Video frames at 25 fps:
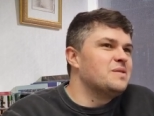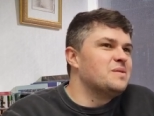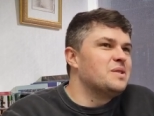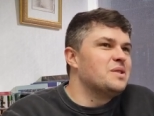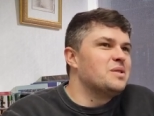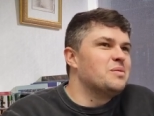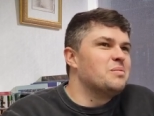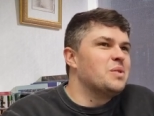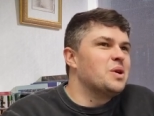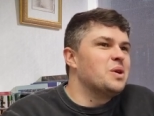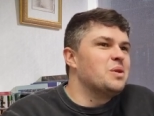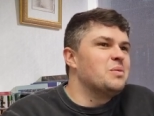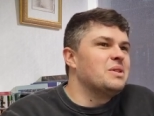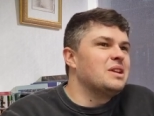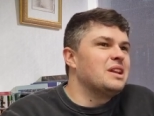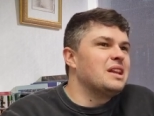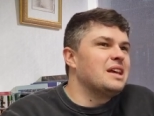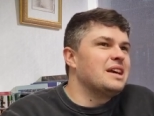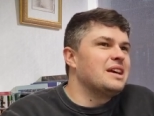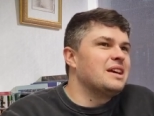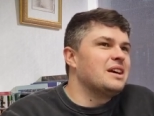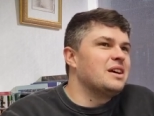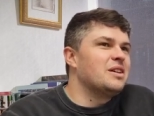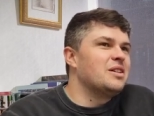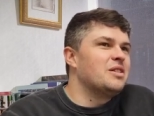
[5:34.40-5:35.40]
were a moment
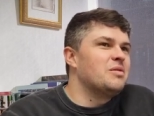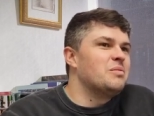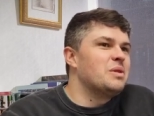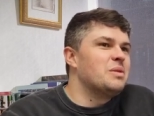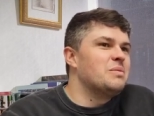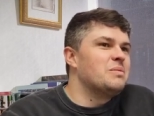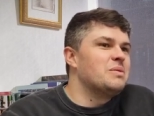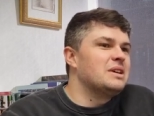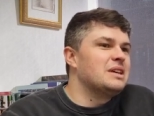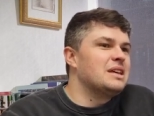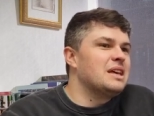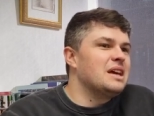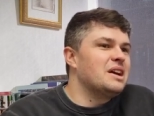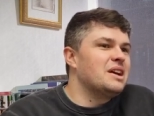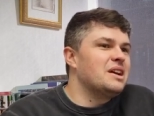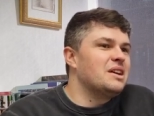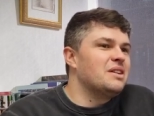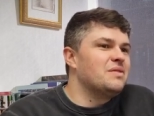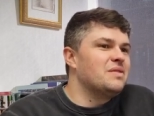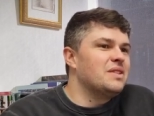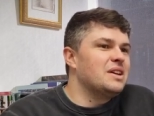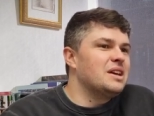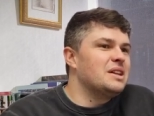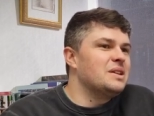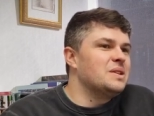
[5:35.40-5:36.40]
like I remember Gary
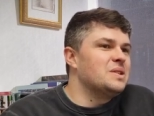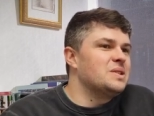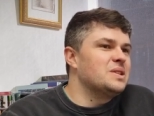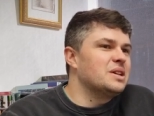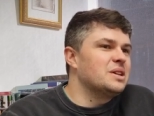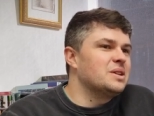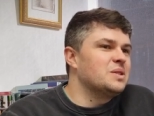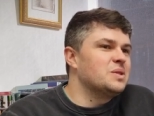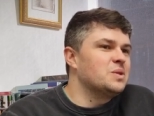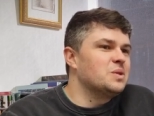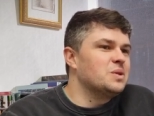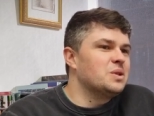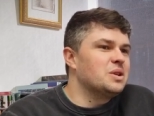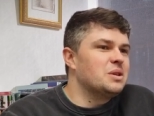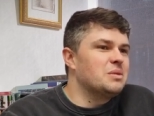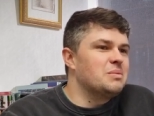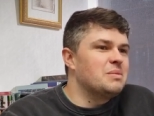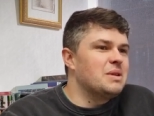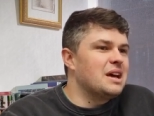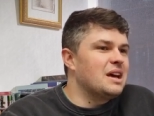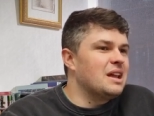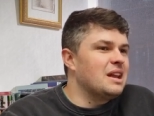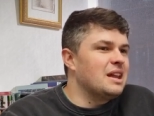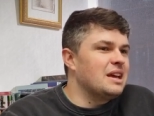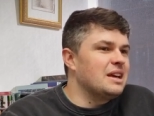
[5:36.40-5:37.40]
Vaynerchuk talking
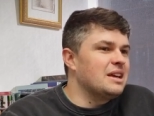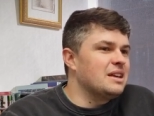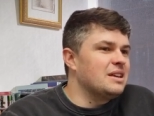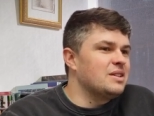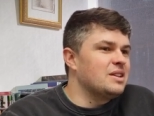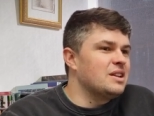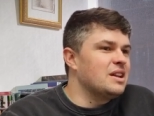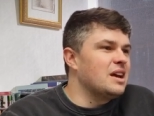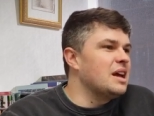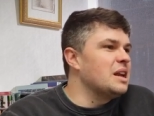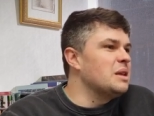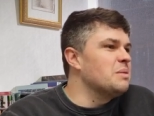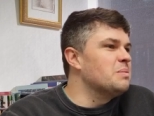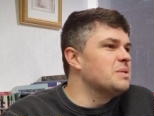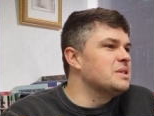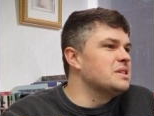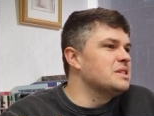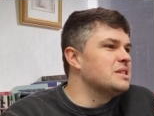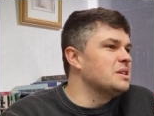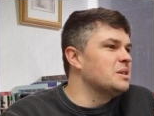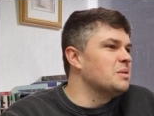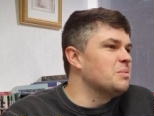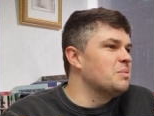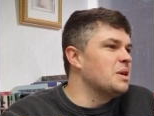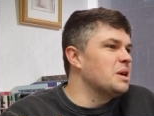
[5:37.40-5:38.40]
about like
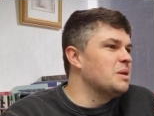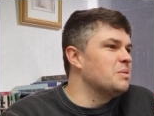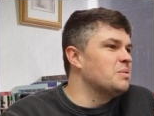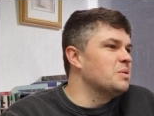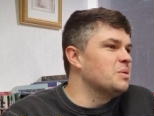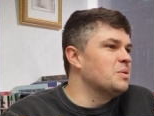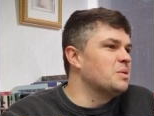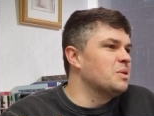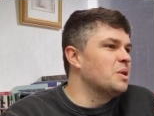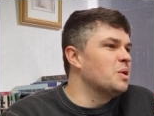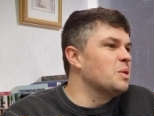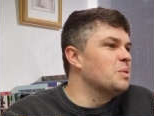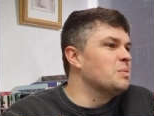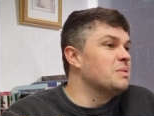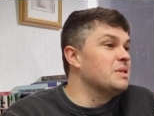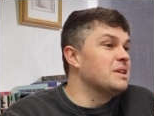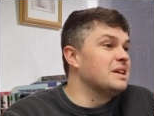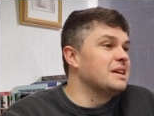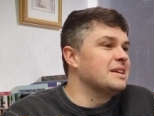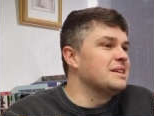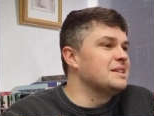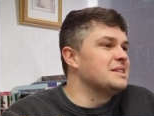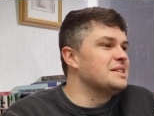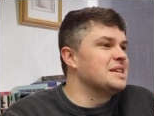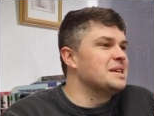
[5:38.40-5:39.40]
90% of people were opening
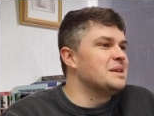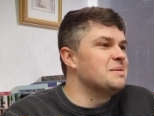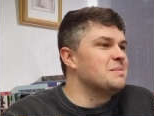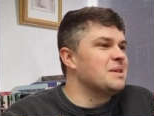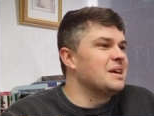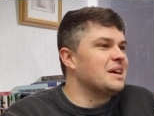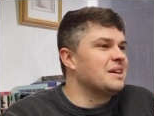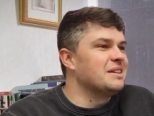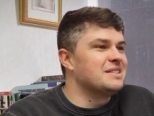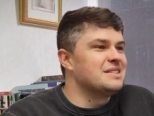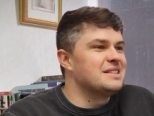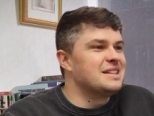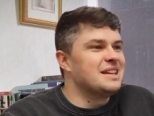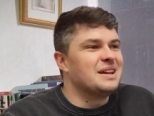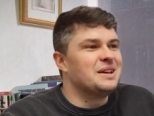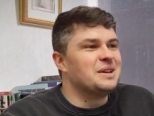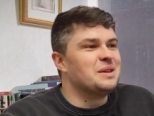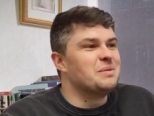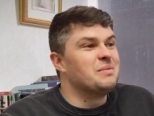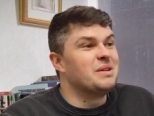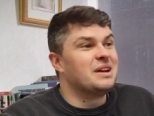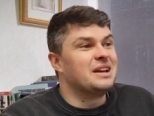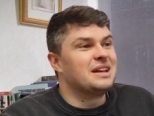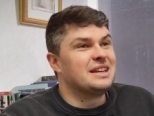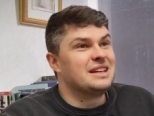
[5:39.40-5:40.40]
his emails now you
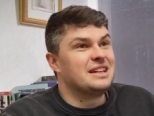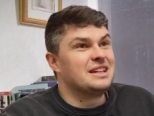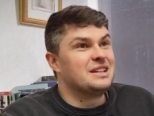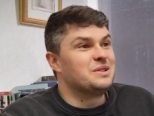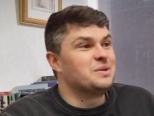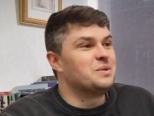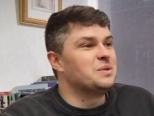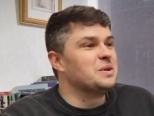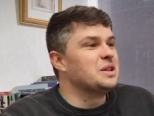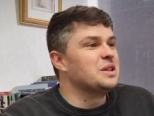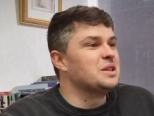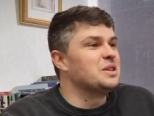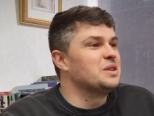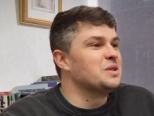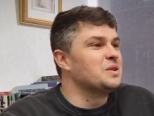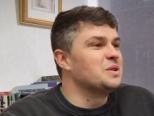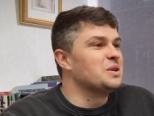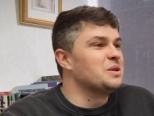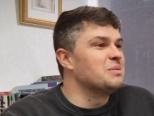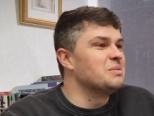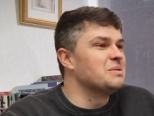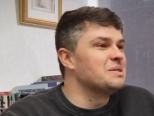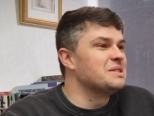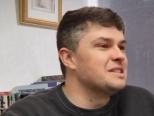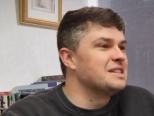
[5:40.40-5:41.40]
might get 20
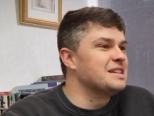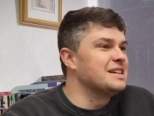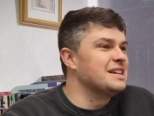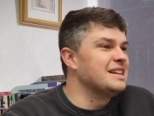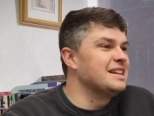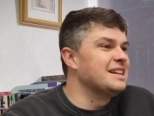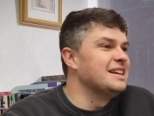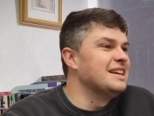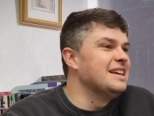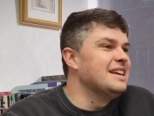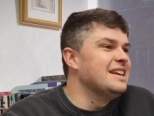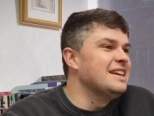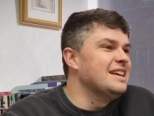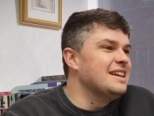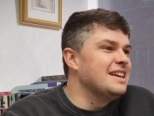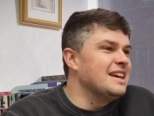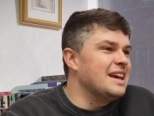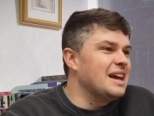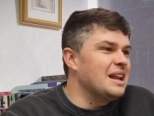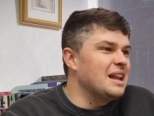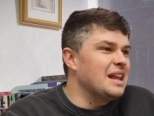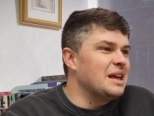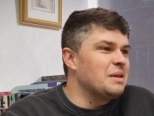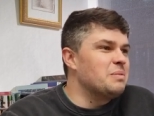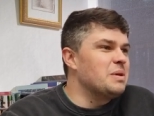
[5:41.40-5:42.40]
30%
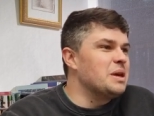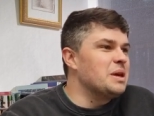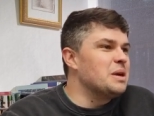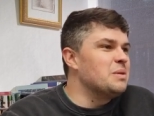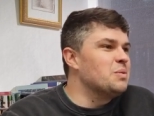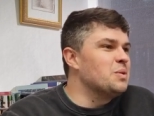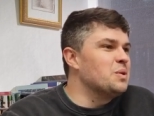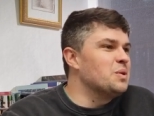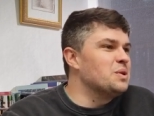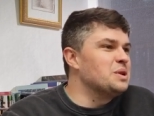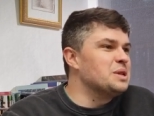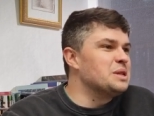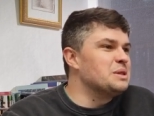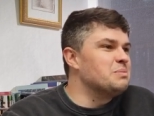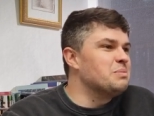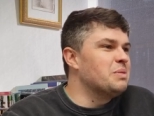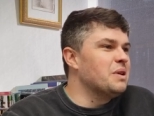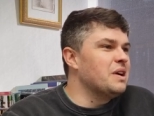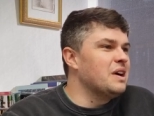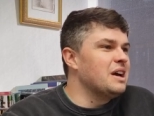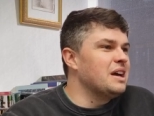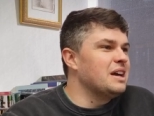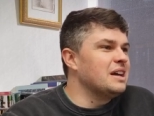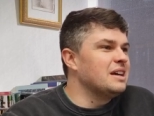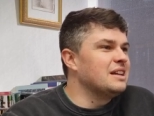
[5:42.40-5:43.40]
and like people were just
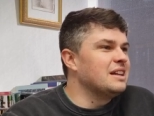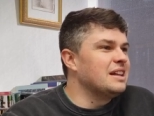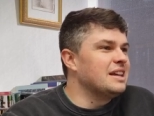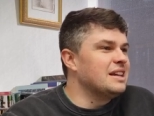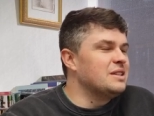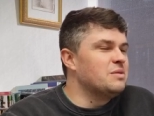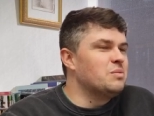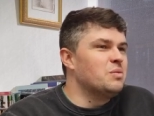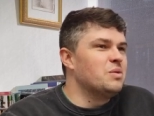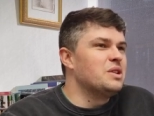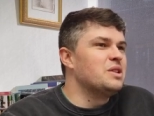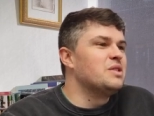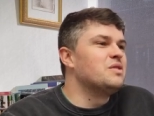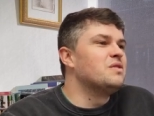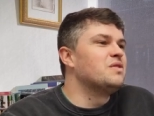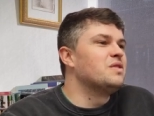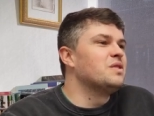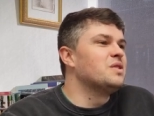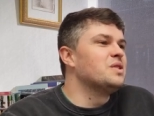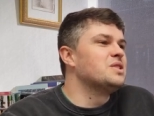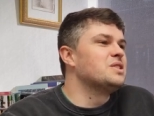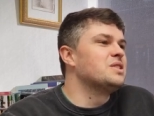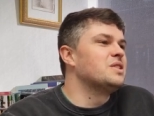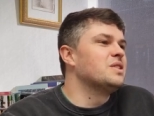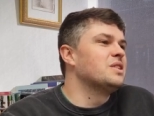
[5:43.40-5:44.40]
buying like when you
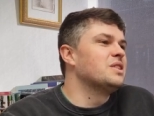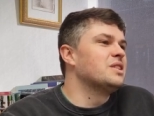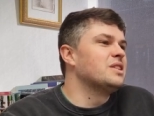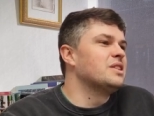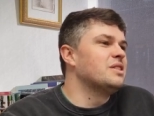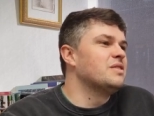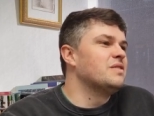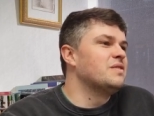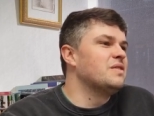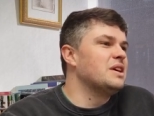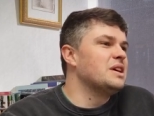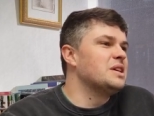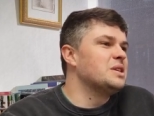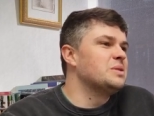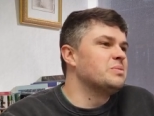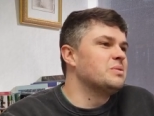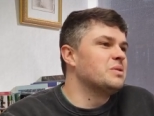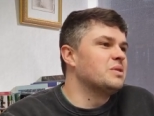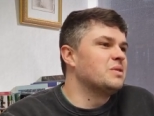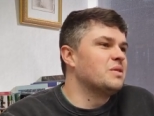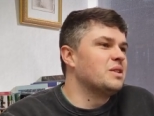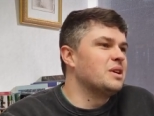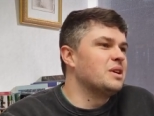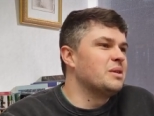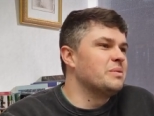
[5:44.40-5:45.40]
first got into the Facebook
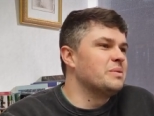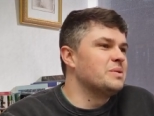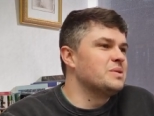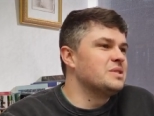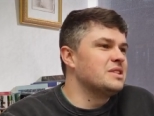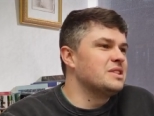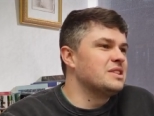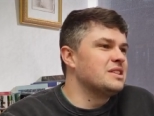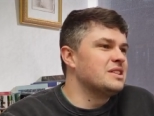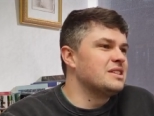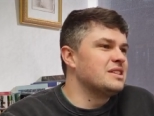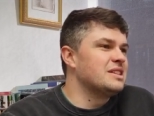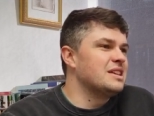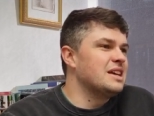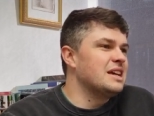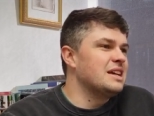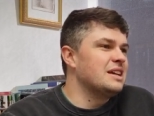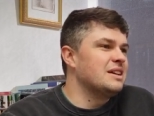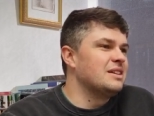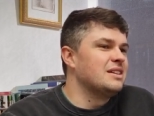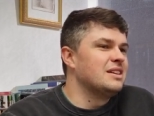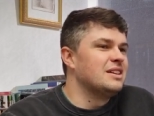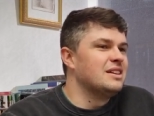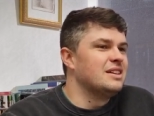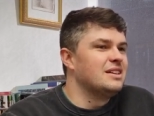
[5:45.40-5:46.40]
round was it just
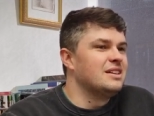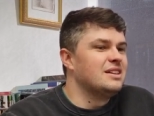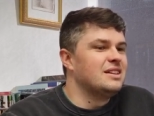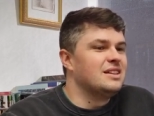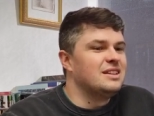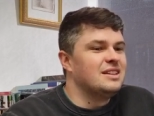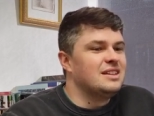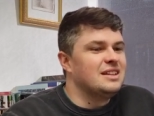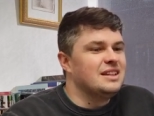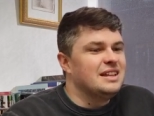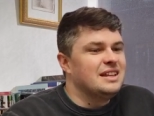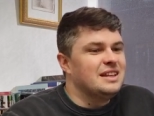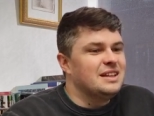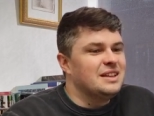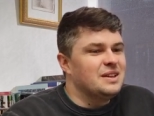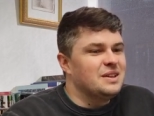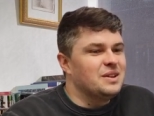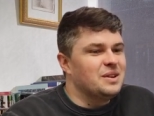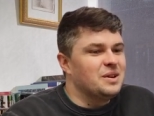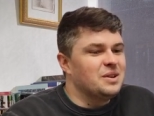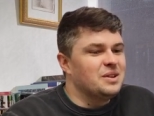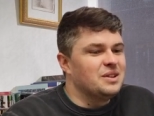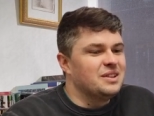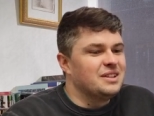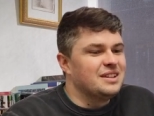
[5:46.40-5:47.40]
like you
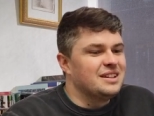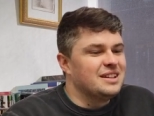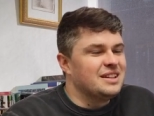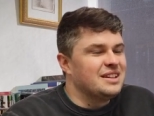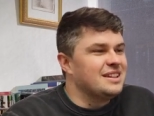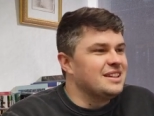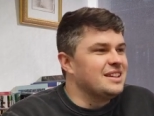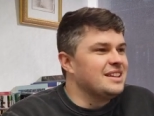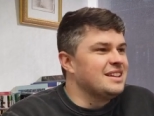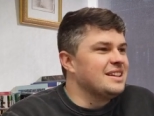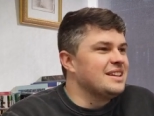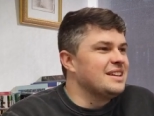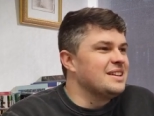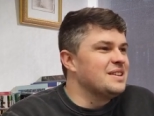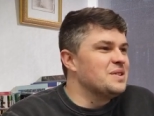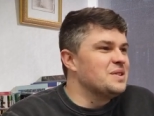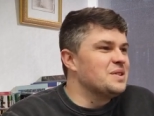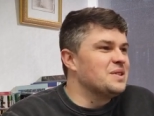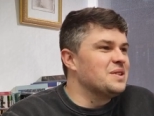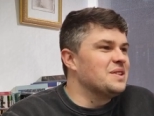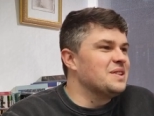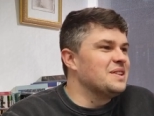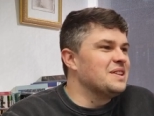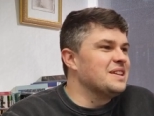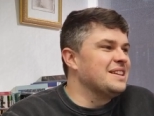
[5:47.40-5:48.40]
know you
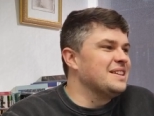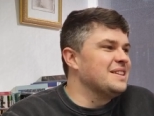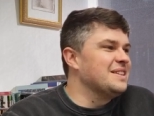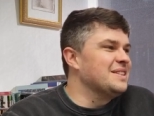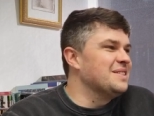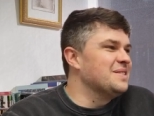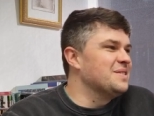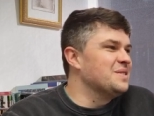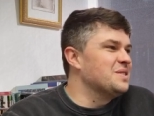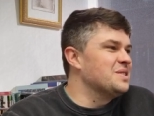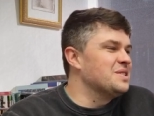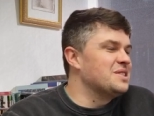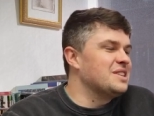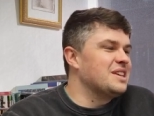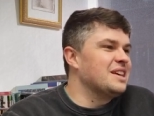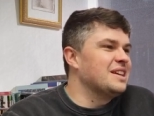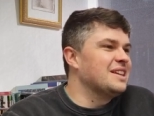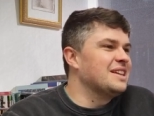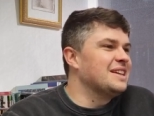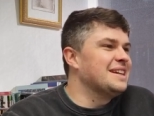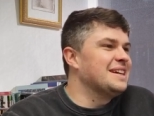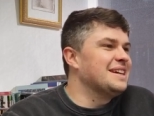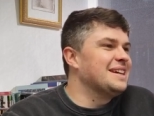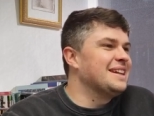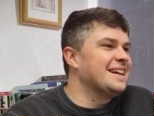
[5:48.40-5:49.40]
could you're just
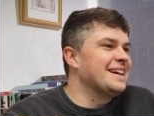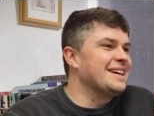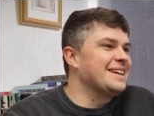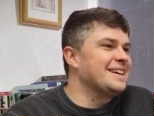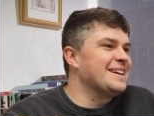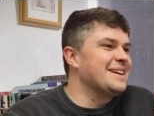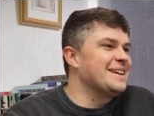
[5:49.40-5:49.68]
killing it like,